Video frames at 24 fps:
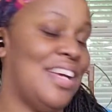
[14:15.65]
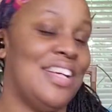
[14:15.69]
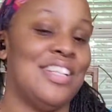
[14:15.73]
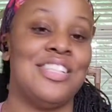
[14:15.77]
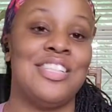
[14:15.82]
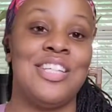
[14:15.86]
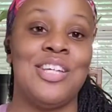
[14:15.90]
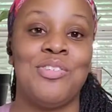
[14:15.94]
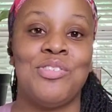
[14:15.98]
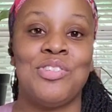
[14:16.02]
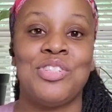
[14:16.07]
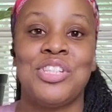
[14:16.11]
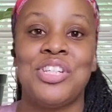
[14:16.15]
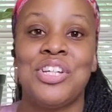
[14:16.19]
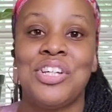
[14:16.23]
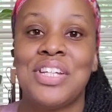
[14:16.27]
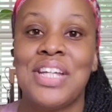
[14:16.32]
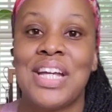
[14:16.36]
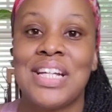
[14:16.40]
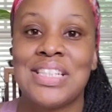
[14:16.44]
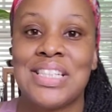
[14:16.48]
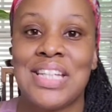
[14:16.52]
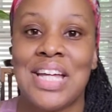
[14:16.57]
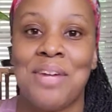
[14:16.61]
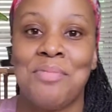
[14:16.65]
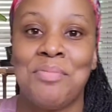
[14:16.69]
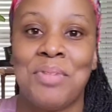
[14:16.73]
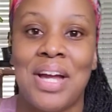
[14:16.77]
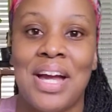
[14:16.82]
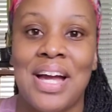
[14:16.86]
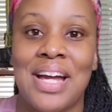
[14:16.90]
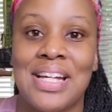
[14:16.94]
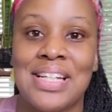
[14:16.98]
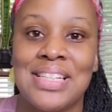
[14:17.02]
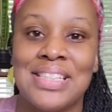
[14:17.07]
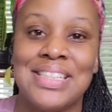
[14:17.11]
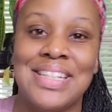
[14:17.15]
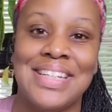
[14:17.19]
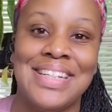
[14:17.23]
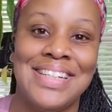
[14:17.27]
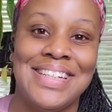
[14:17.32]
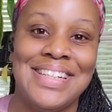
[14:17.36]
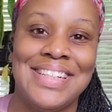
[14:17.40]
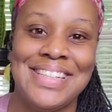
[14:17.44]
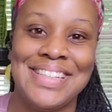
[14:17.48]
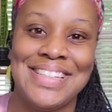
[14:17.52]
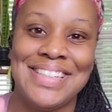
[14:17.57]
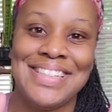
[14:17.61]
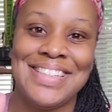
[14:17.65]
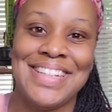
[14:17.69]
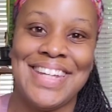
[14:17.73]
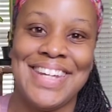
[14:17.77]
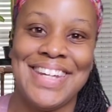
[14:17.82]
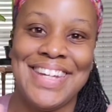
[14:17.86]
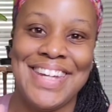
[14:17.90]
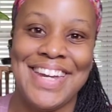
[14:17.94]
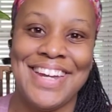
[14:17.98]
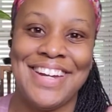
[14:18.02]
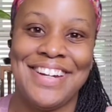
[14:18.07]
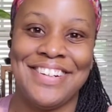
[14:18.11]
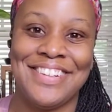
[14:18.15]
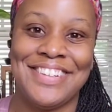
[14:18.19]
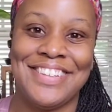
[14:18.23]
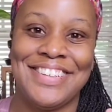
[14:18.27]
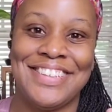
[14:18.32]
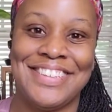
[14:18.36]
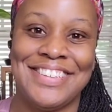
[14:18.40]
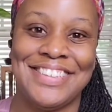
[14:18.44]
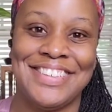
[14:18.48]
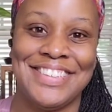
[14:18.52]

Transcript: So until next time, guys, take care.